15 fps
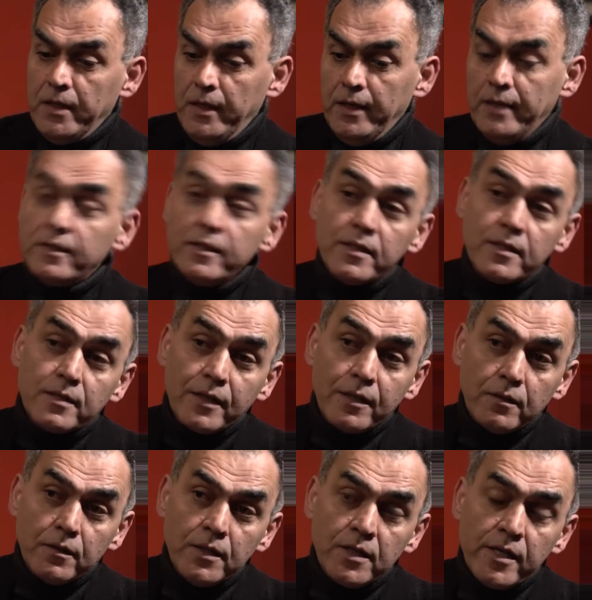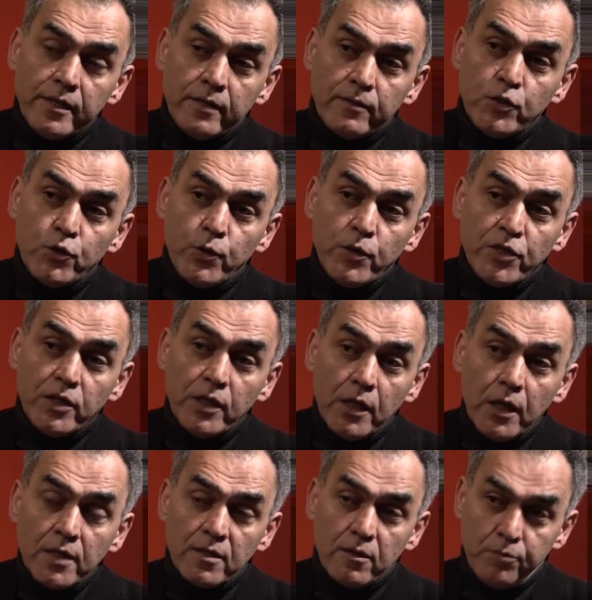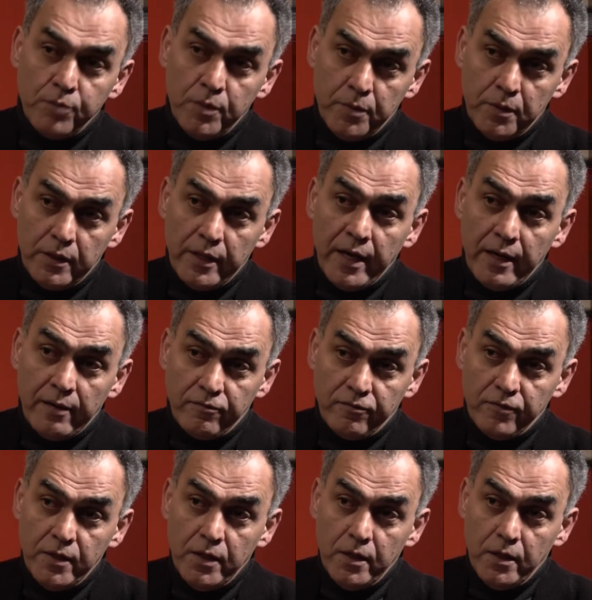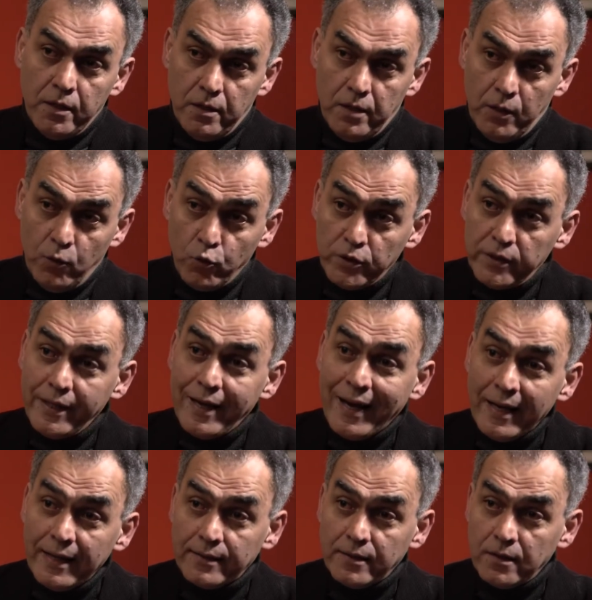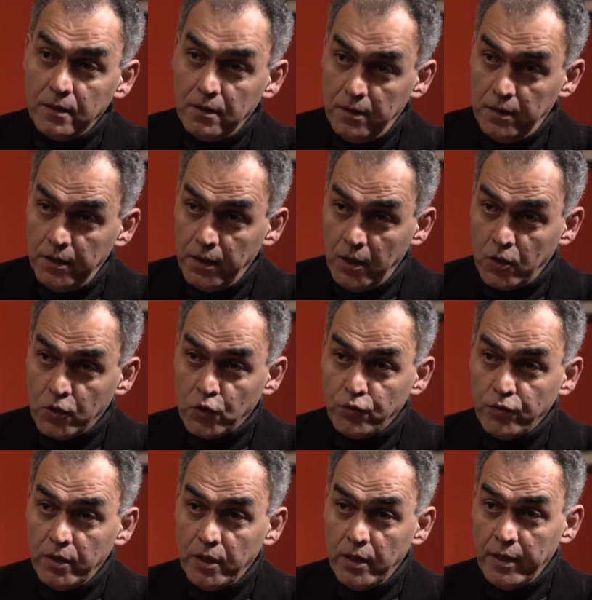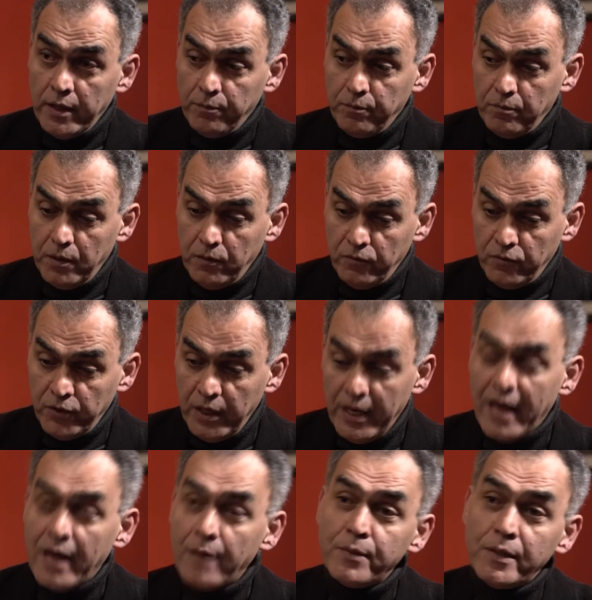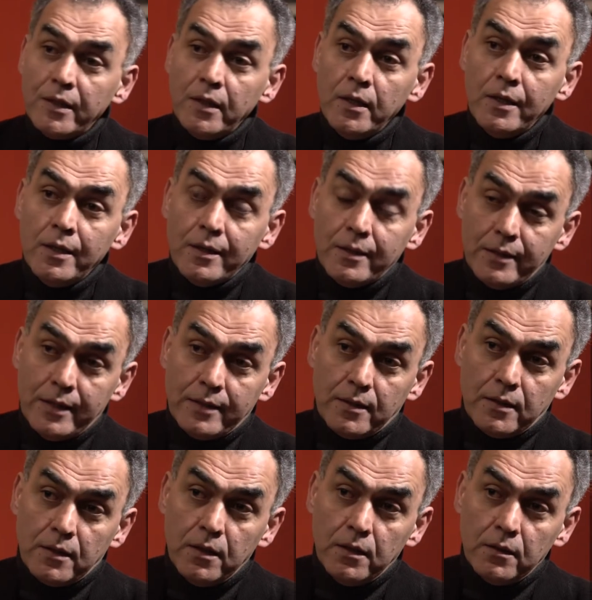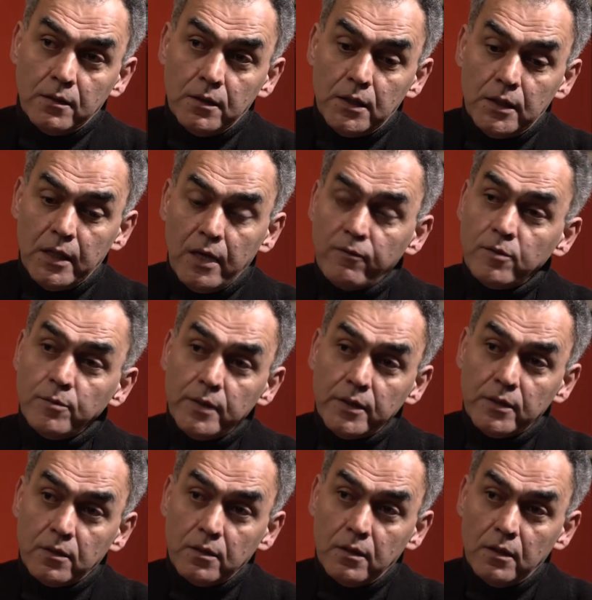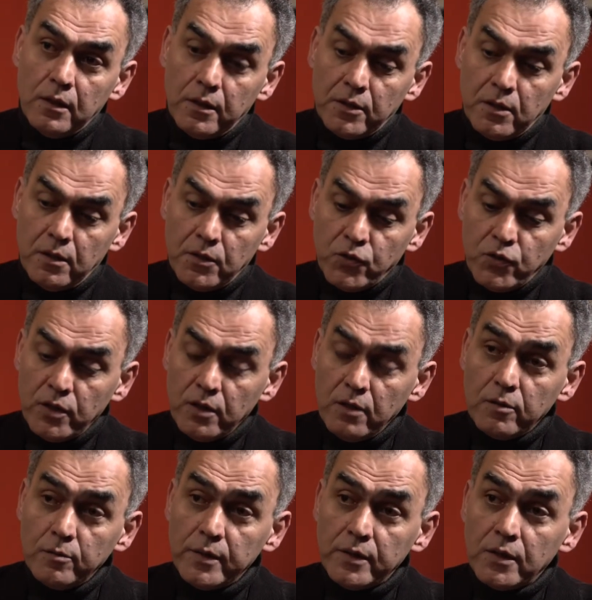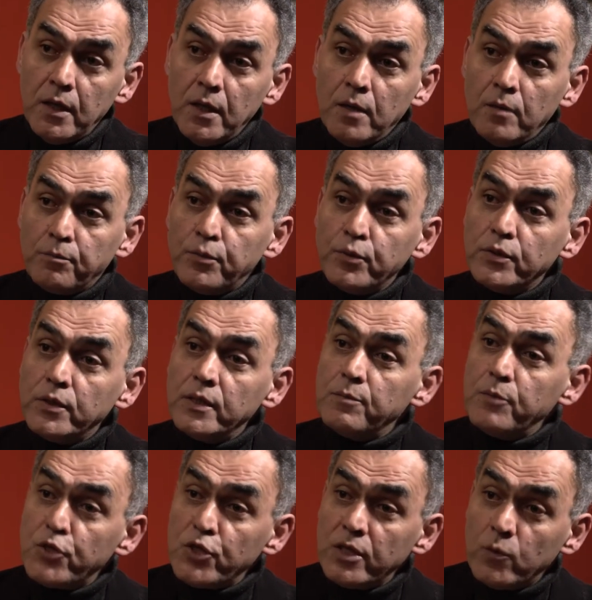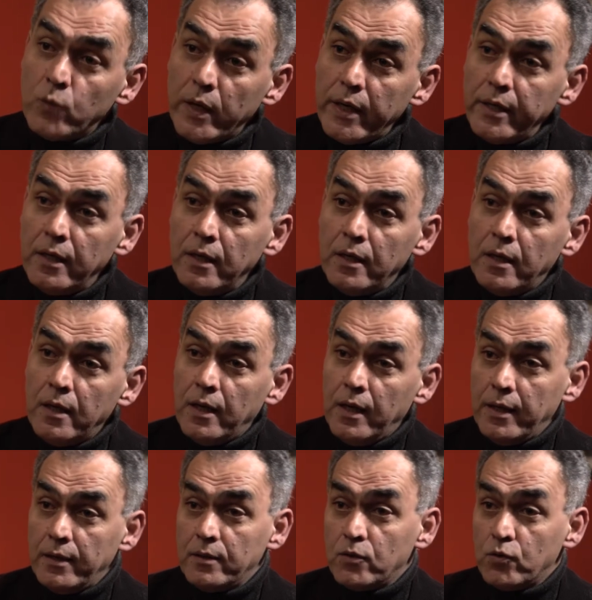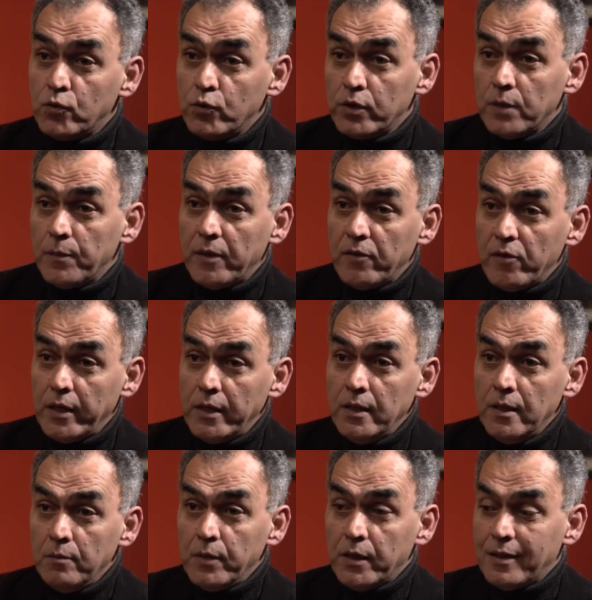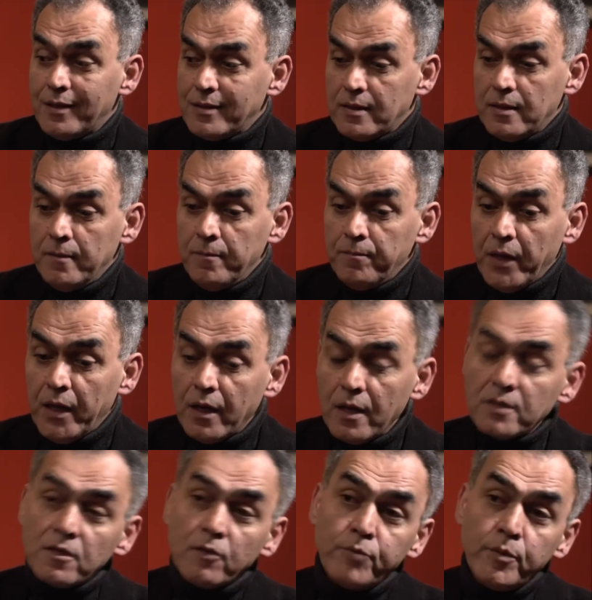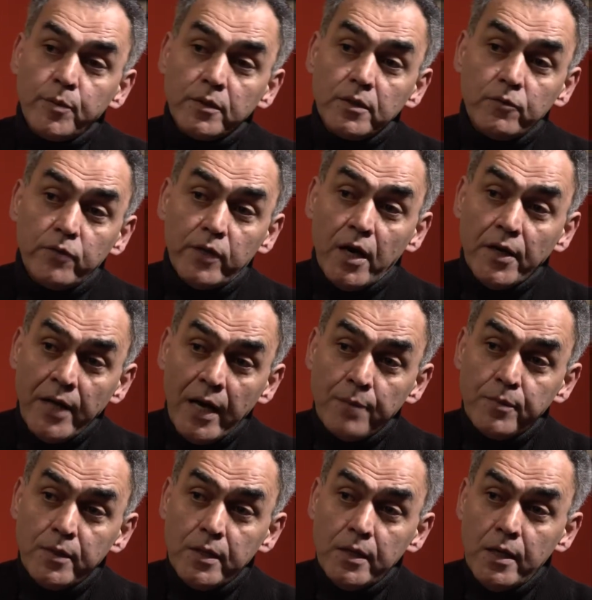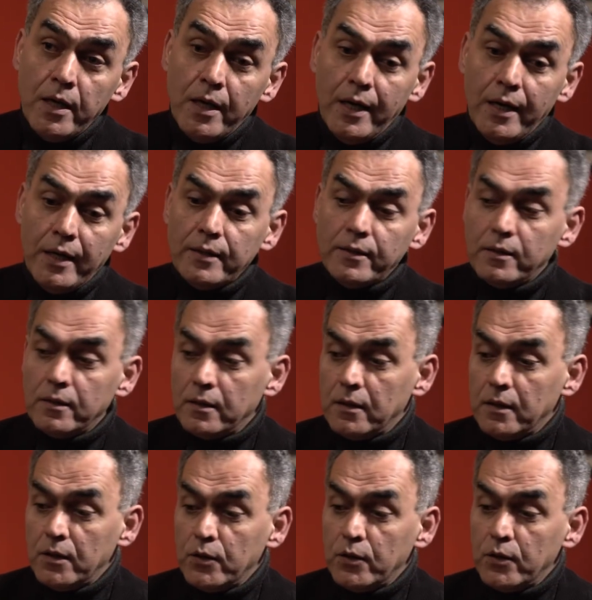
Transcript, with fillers: And this this kind of situation, a lot of people they have or they had in Austria, and I'm really happy that the government, uh, Austrian government, put this machine away and took them away because a lot of people they were unhappy and uh,